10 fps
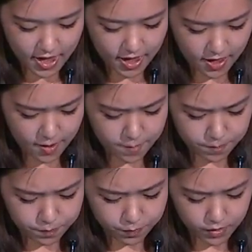
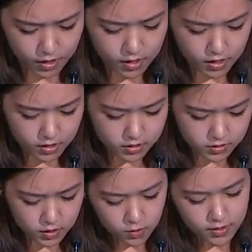Um,
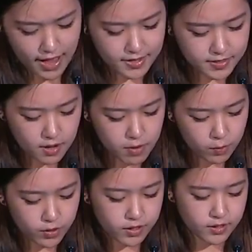so last summer
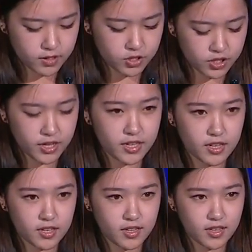we
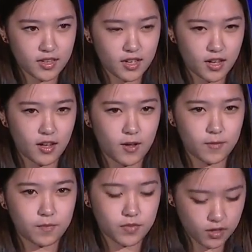initiated
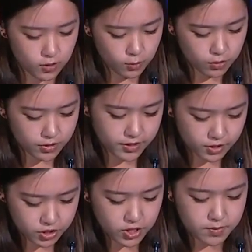um, the Youth
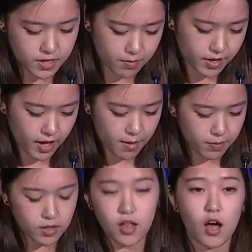Leadership Summer
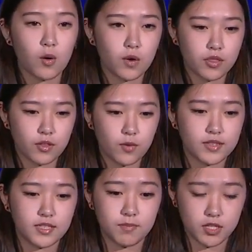Camp along with
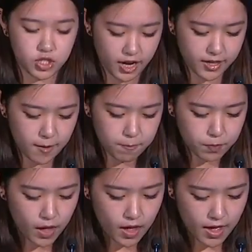UNDP China.
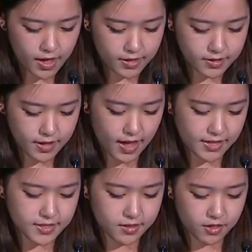And
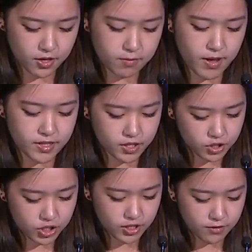as the Commander
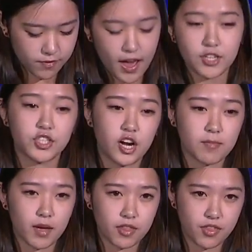in Chief, I shared
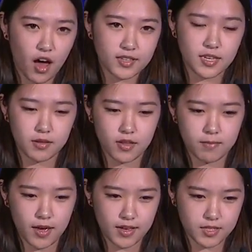my thoughts and
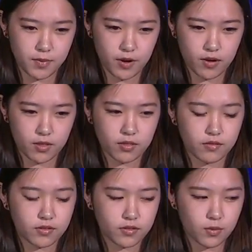my
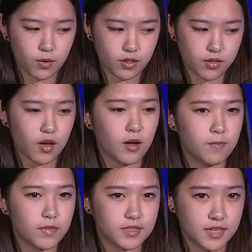experience with
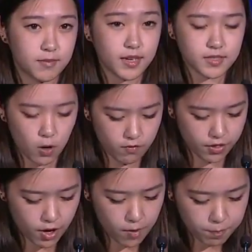um, the teammates over
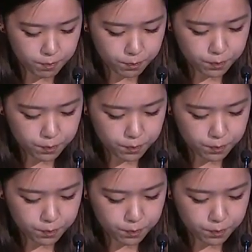there.